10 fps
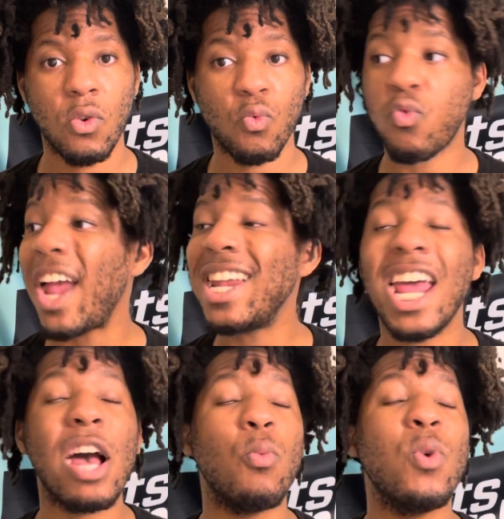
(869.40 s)
Right
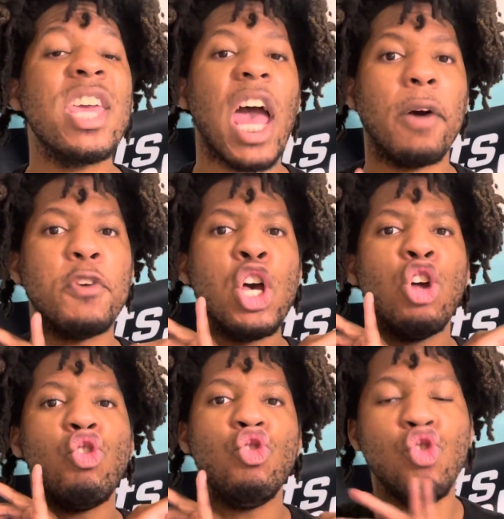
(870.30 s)
now we have
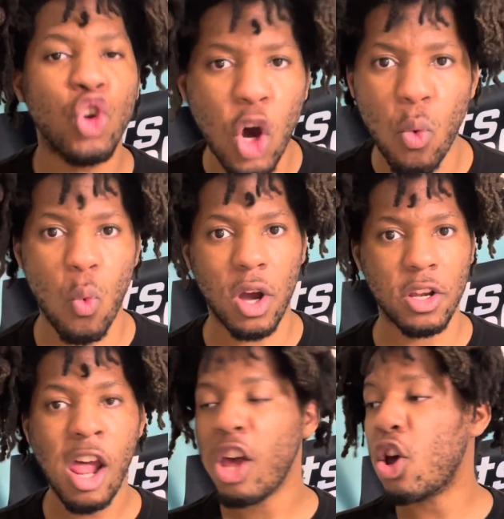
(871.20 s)
no one.
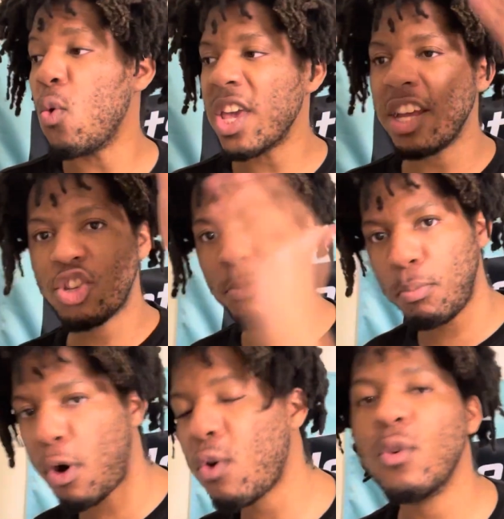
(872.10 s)
Going in
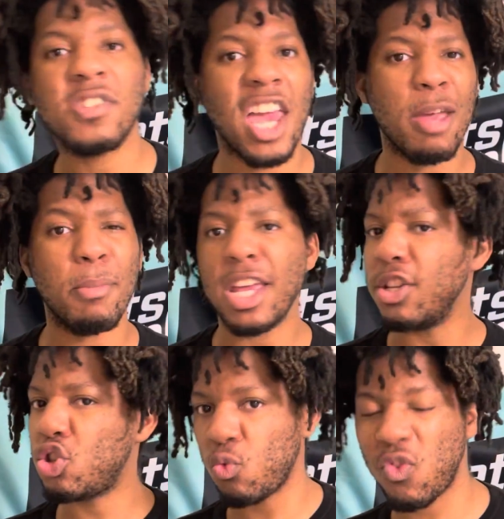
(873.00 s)
tomorrow's game
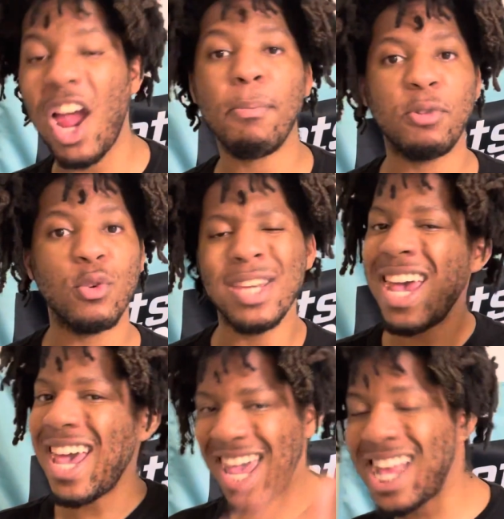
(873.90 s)
against the Raptors
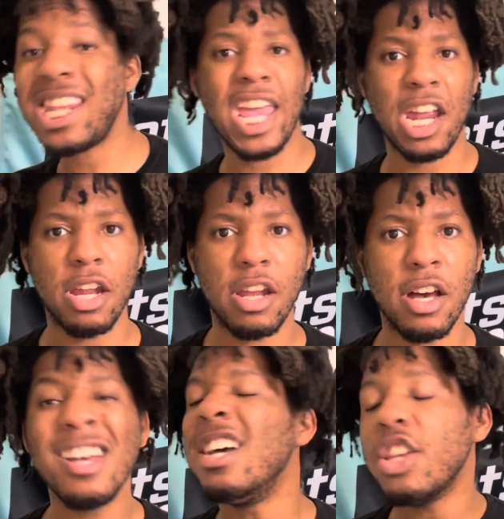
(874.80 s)
in Canada,
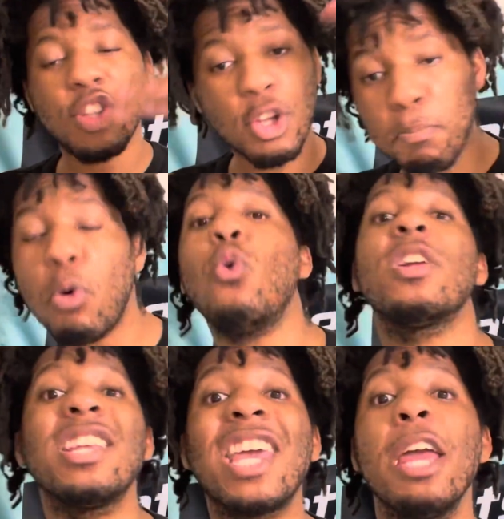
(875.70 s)
this
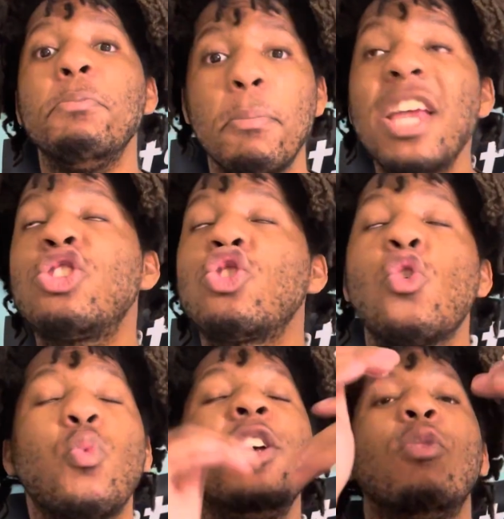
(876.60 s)
important game to make sure
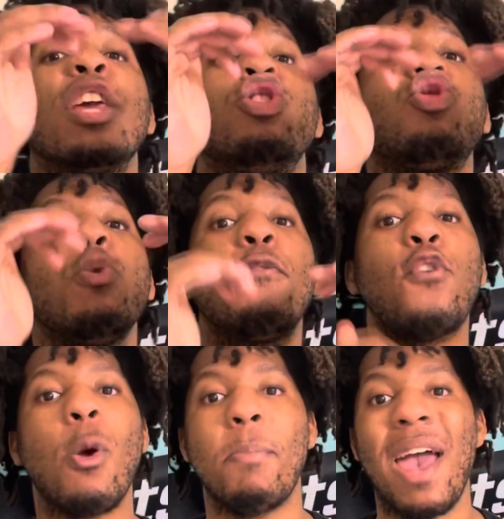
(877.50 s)
we don't get too
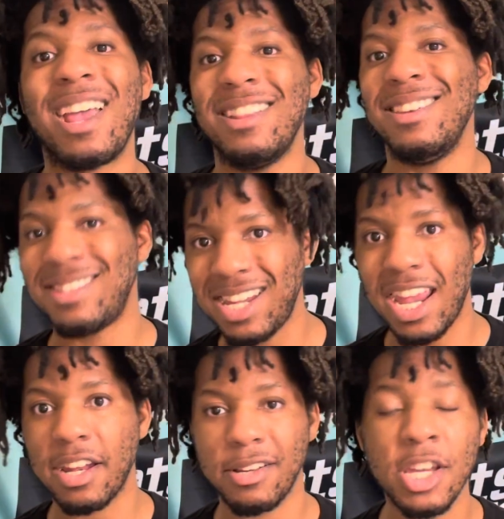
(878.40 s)
far back in the standings